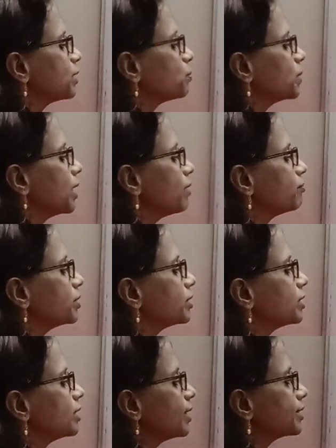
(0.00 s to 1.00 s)
that we have
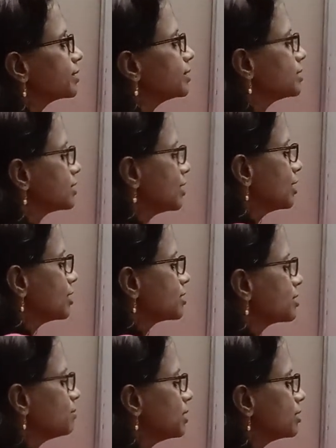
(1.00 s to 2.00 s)
written like this,
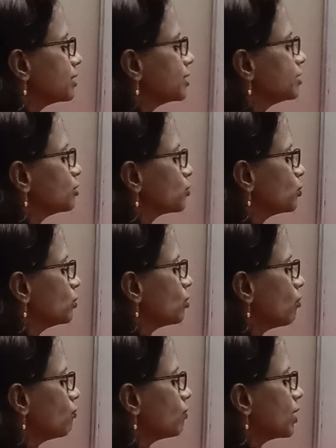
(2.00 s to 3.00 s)
similarly the root
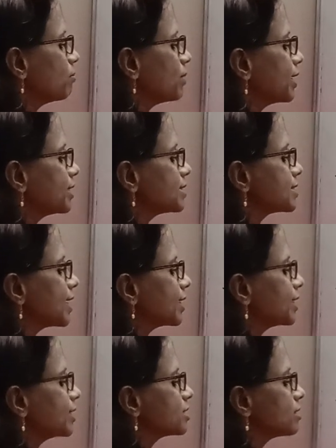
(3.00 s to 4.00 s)
of 1 minus sin
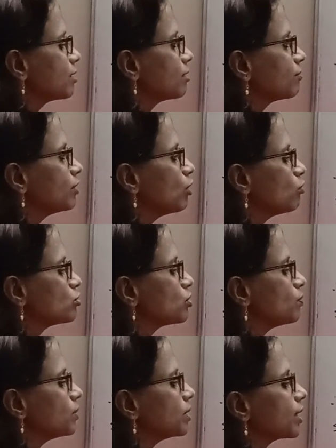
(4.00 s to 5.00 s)
x will also
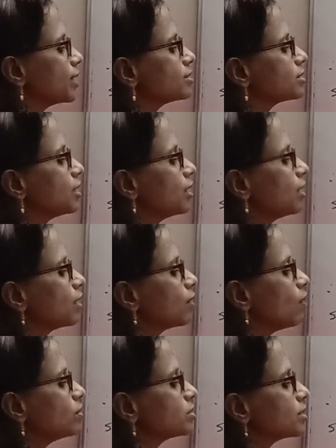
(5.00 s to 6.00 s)
work as
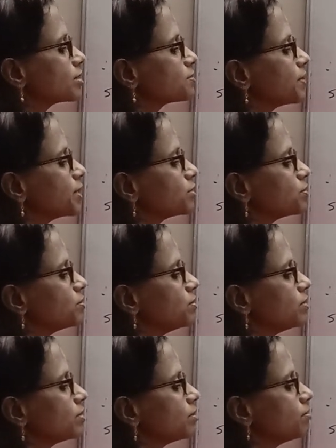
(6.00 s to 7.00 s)
cos x by
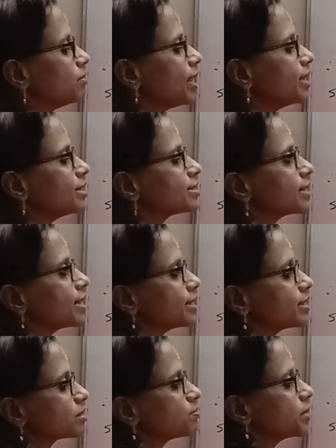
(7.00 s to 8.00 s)
2 minus sin
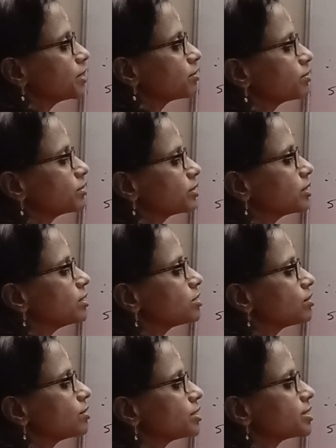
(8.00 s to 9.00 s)
x by 2, just
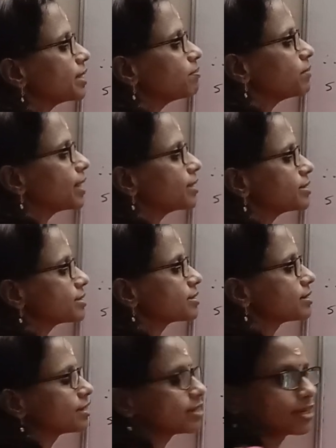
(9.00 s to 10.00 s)
on the same lines.
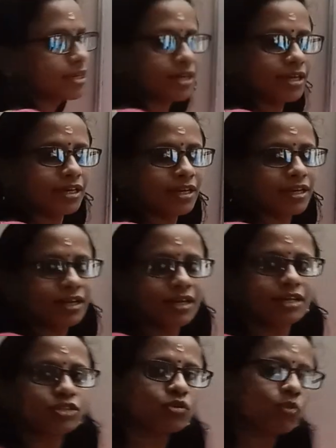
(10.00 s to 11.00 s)

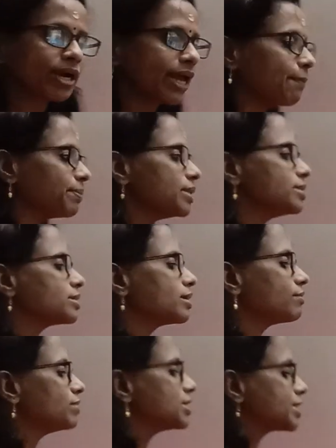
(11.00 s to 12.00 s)
So what happens?
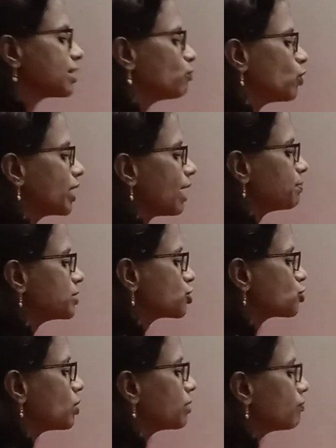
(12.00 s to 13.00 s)
We'll check what happens
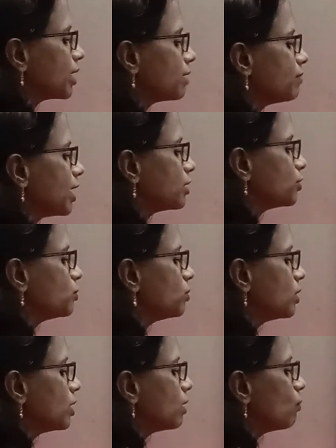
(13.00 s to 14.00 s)
to our y value.
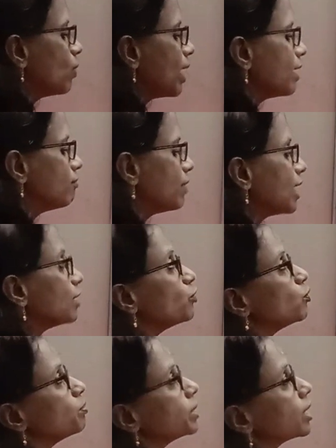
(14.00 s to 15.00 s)
Y
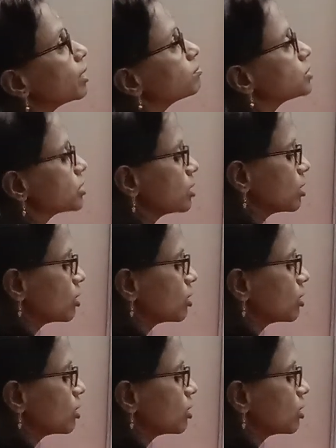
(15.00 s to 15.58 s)
value becomes